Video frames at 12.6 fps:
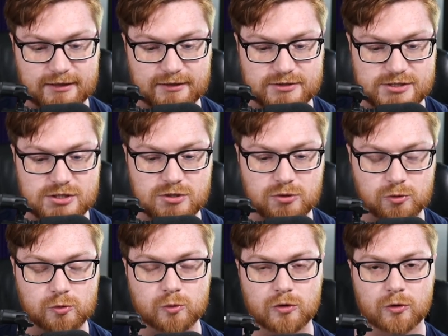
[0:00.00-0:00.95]

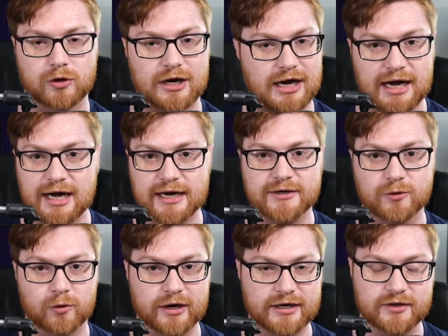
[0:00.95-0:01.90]
you or I
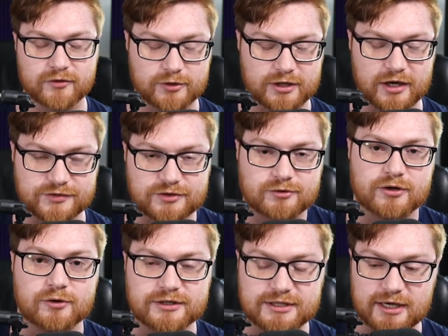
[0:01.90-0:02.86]
or any other content
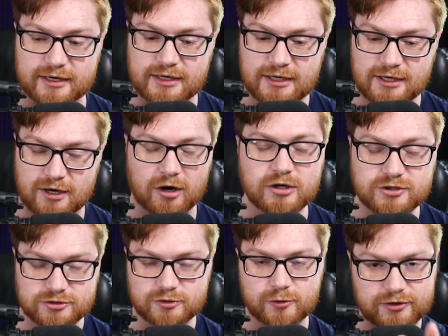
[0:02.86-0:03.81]
creator, again, hard
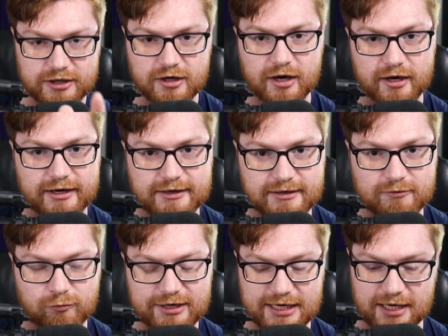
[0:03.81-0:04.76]
truth and
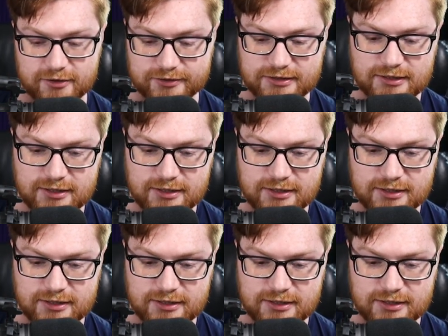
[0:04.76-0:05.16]
reality,